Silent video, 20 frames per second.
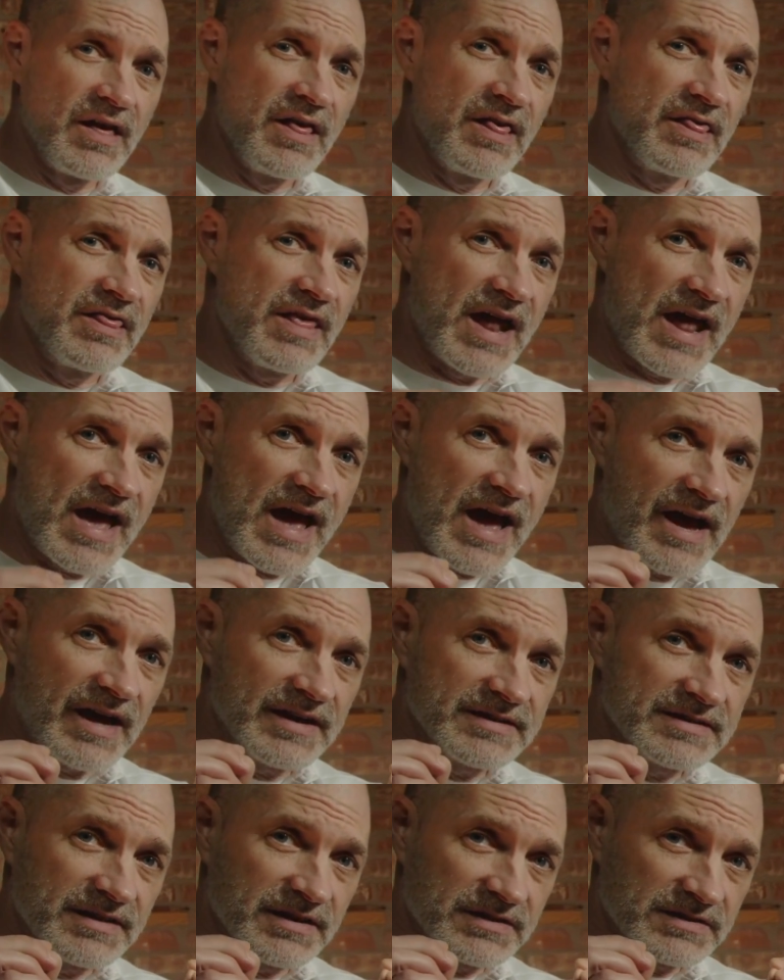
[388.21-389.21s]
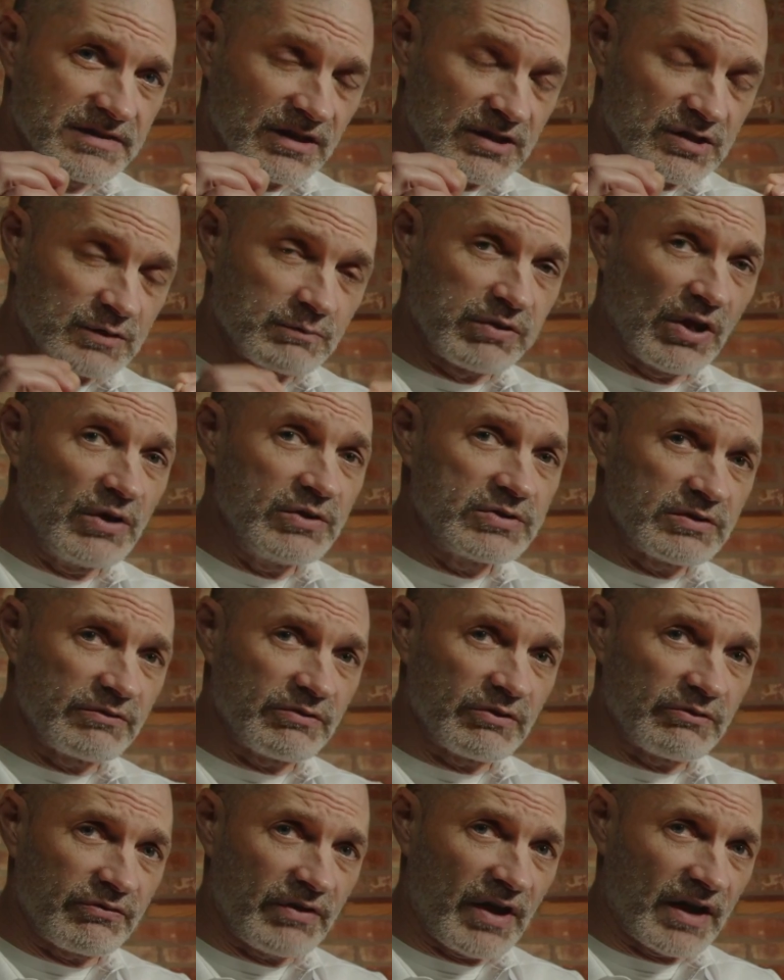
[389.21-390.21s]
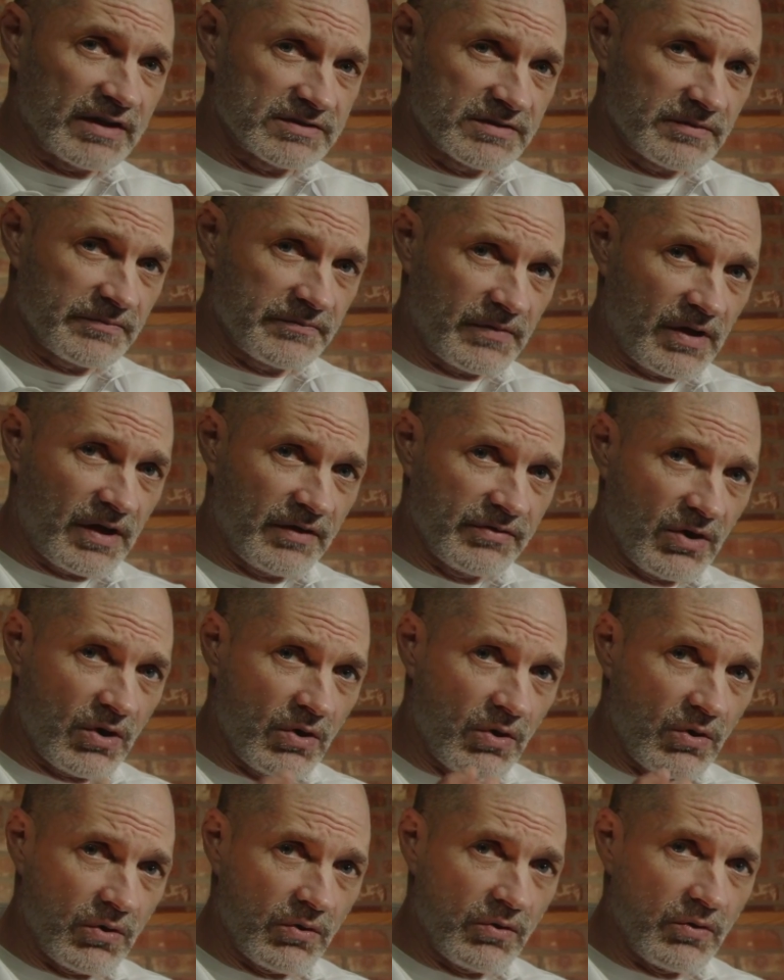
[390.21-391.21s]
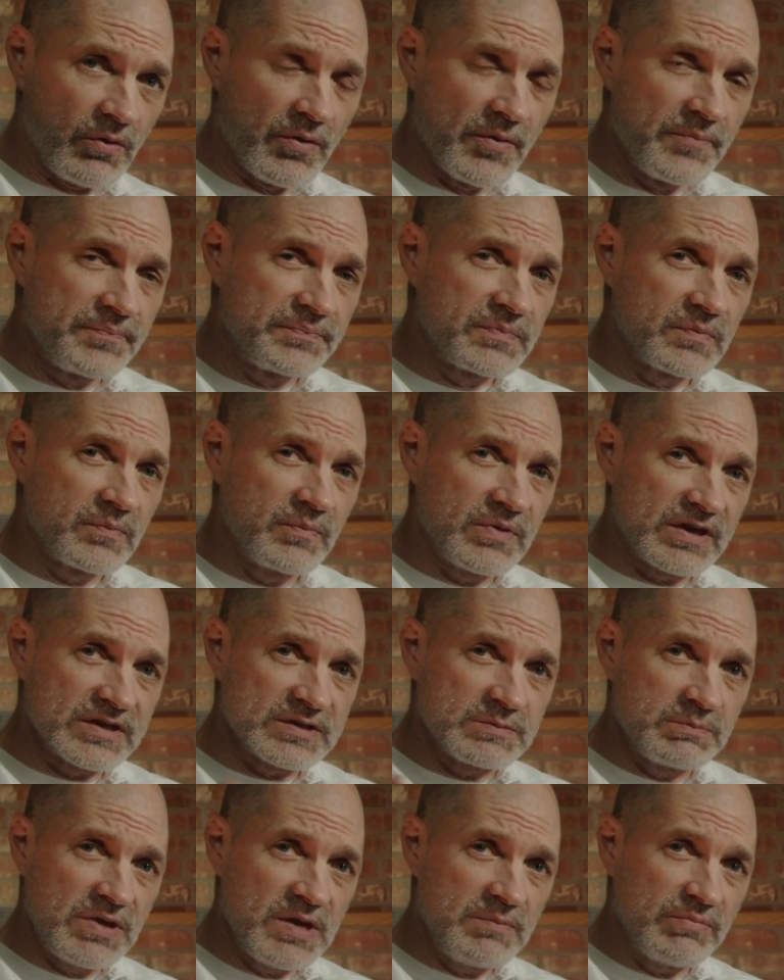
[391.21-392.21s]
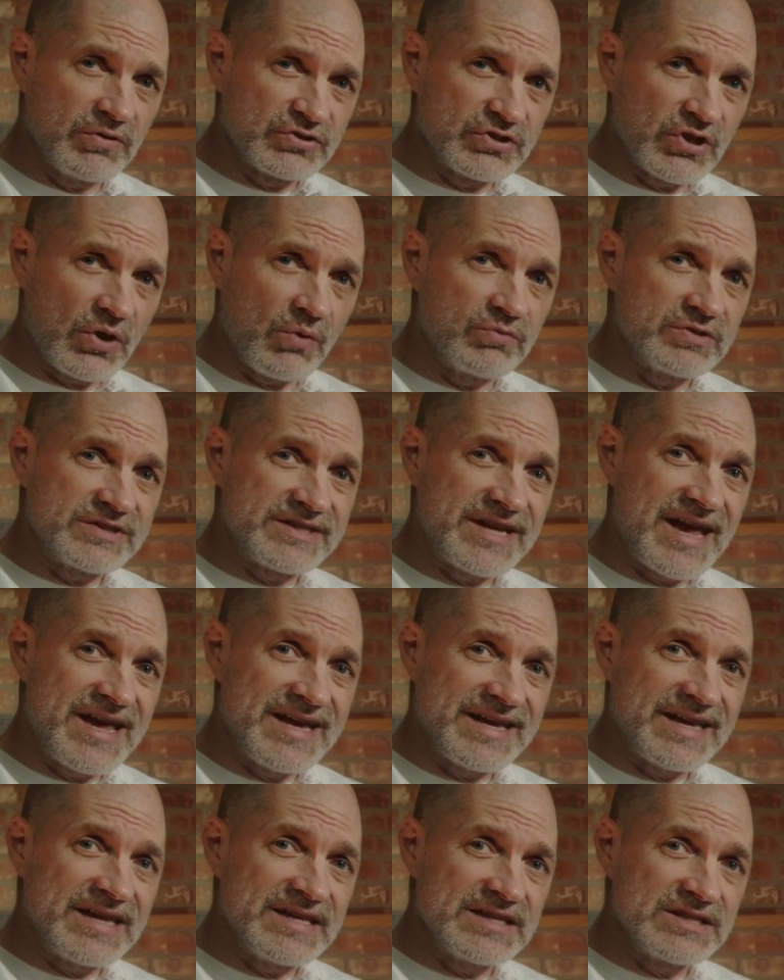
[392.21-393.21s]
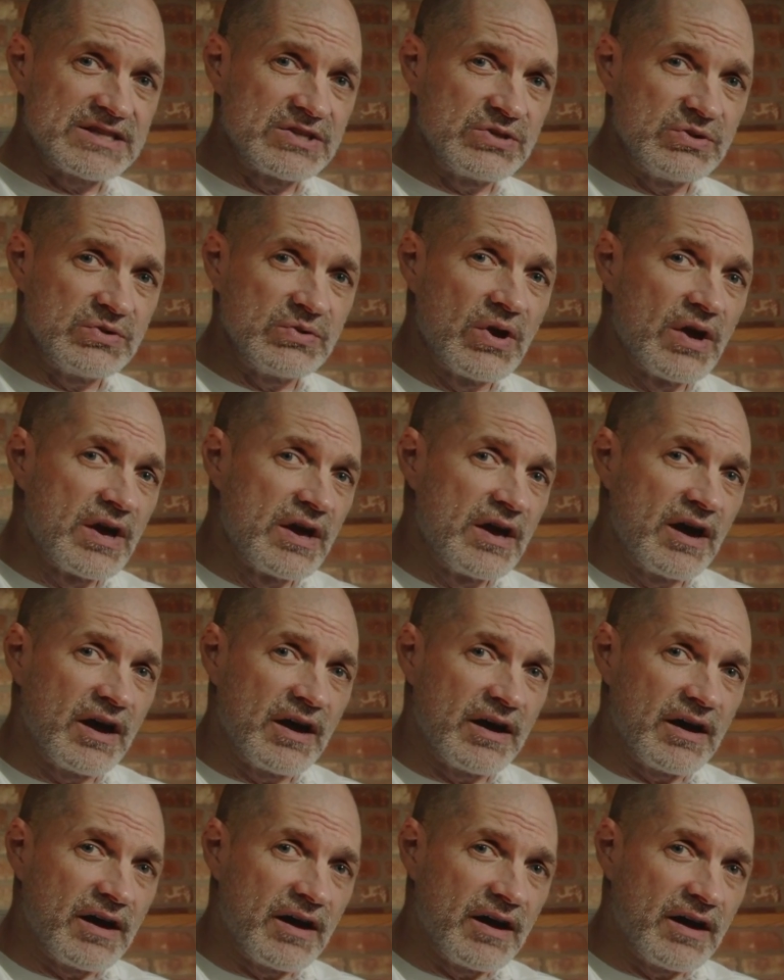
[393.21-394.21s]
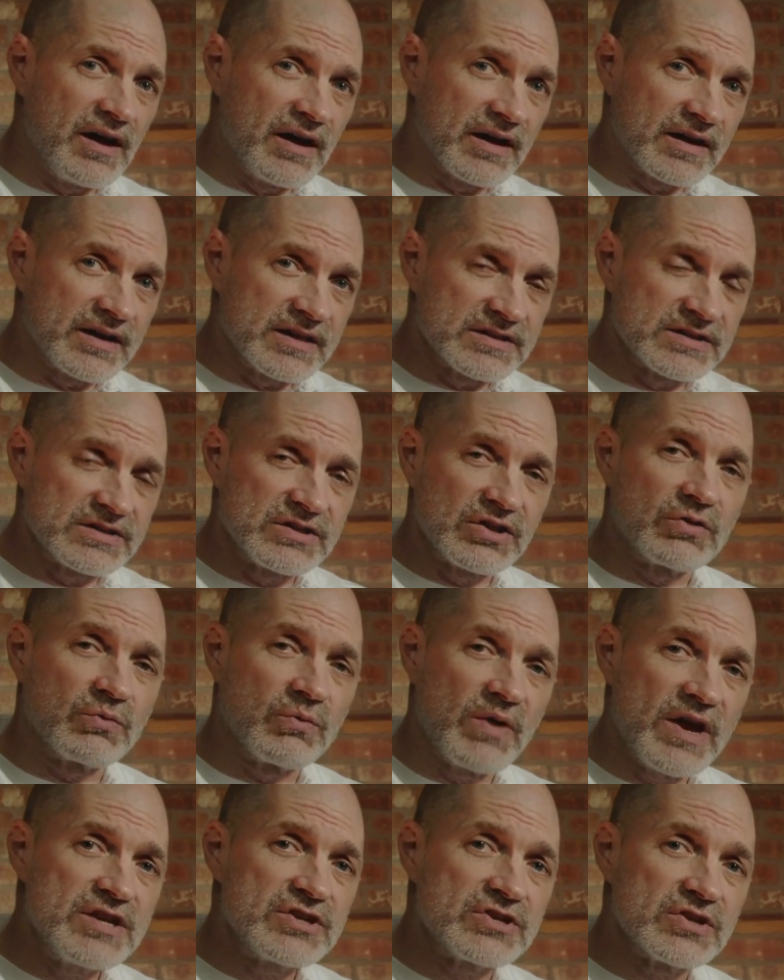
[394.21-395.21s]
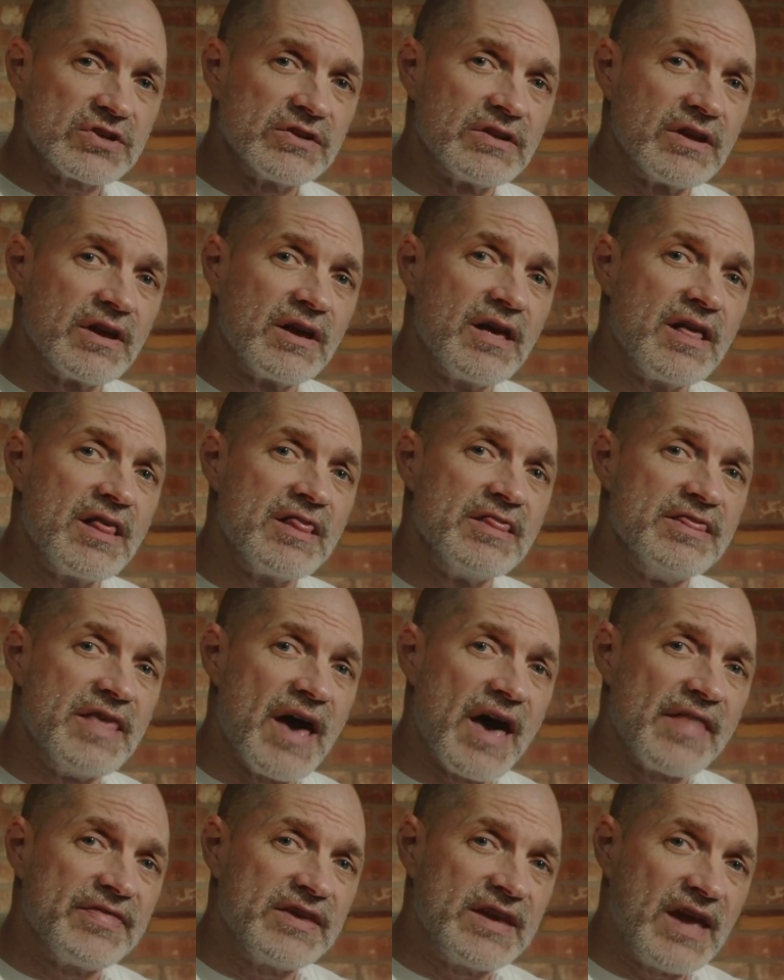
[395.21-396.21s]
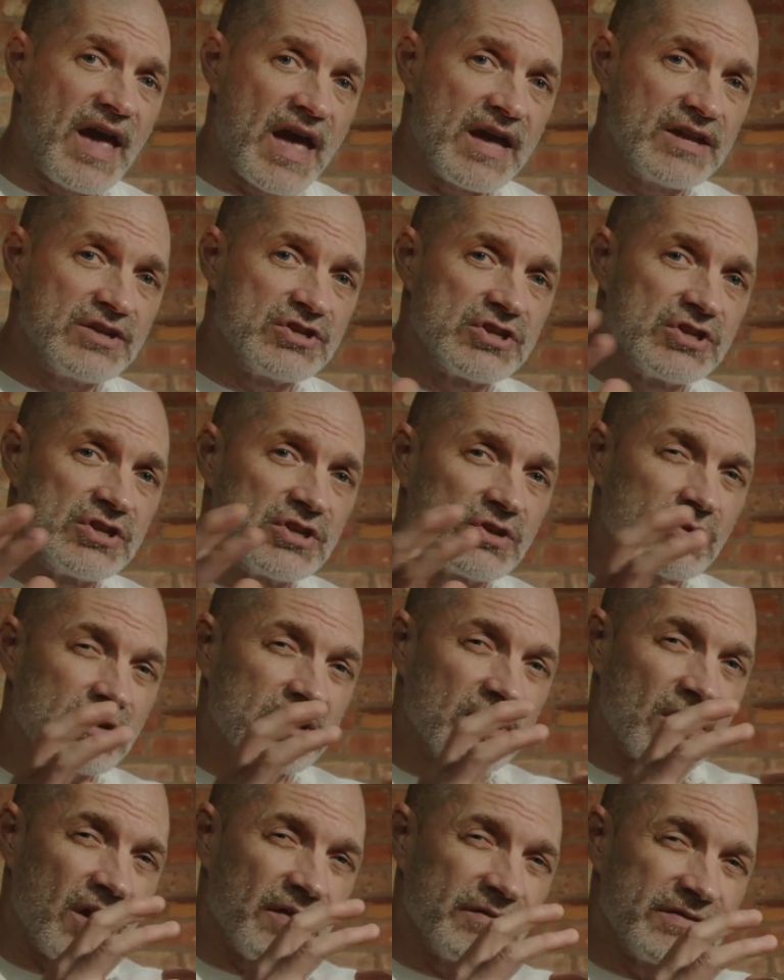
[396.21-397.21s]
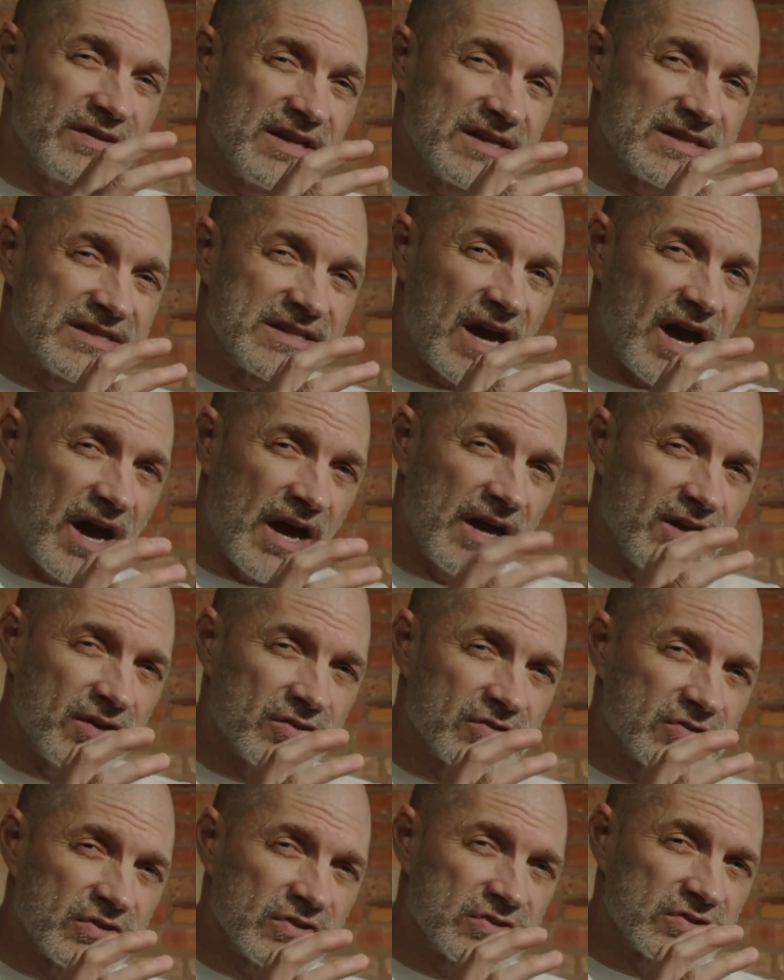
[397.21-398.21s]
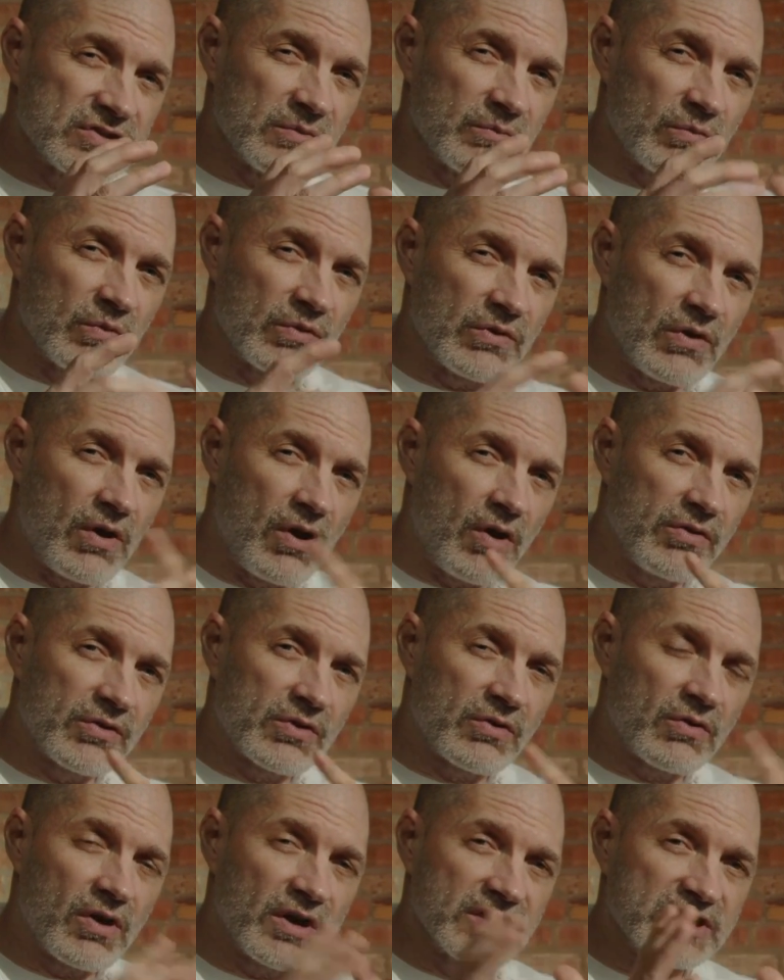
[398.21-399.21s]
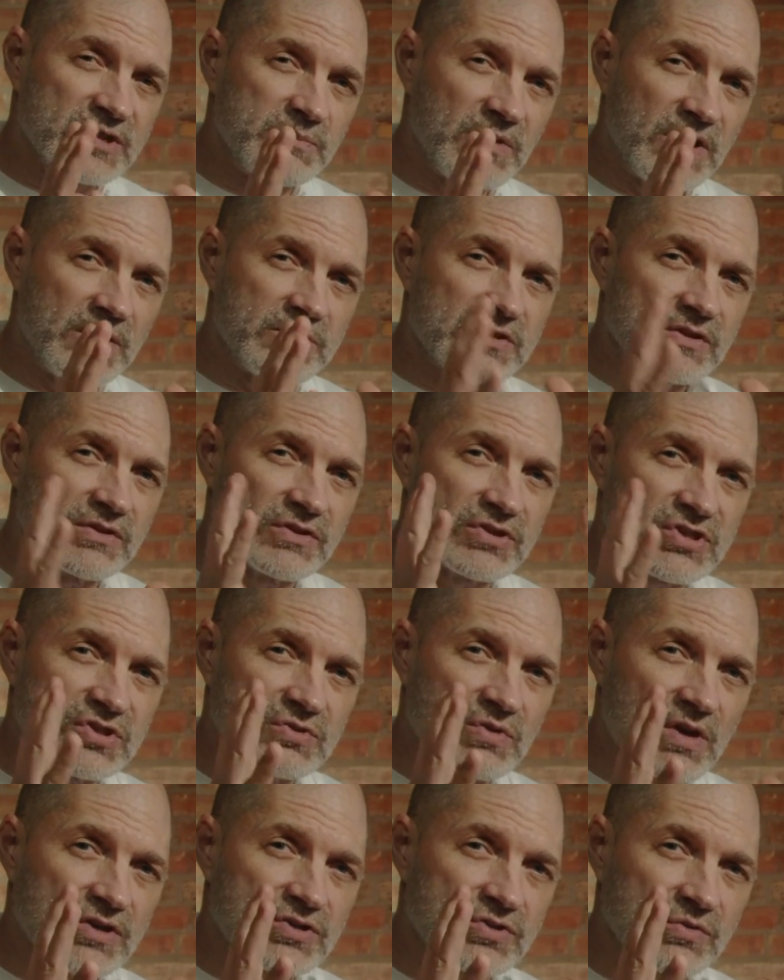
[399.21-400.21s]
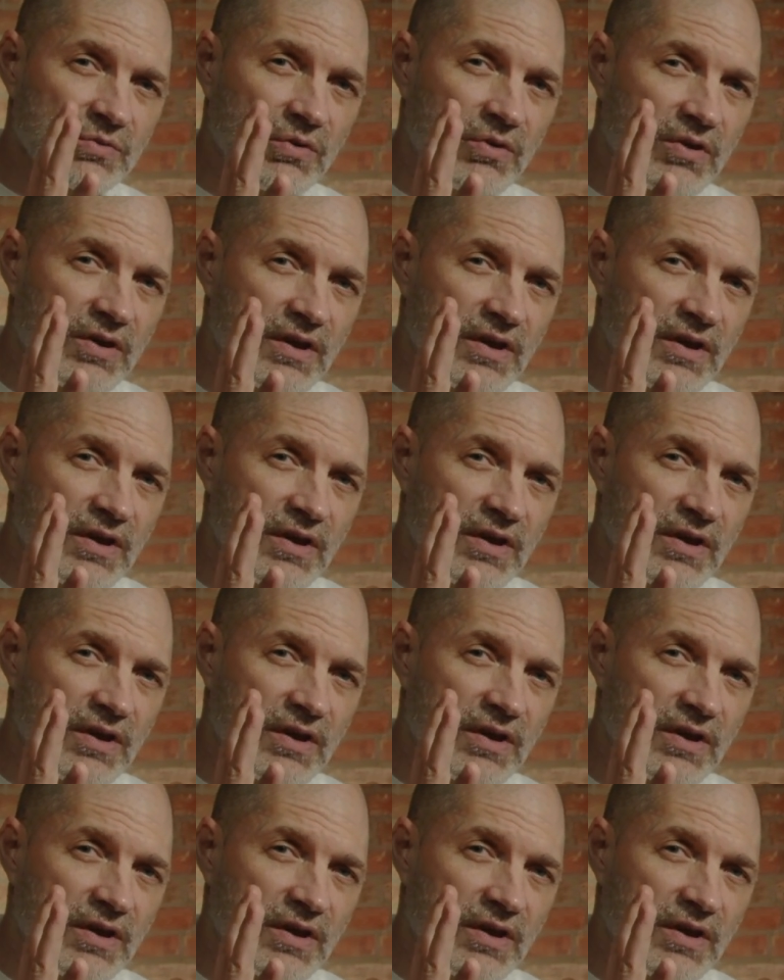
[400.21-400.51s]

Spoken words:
that has this explosive effect on the whole, because people don't take into consideration that the engineering of the entire system with all the cross beams and the structural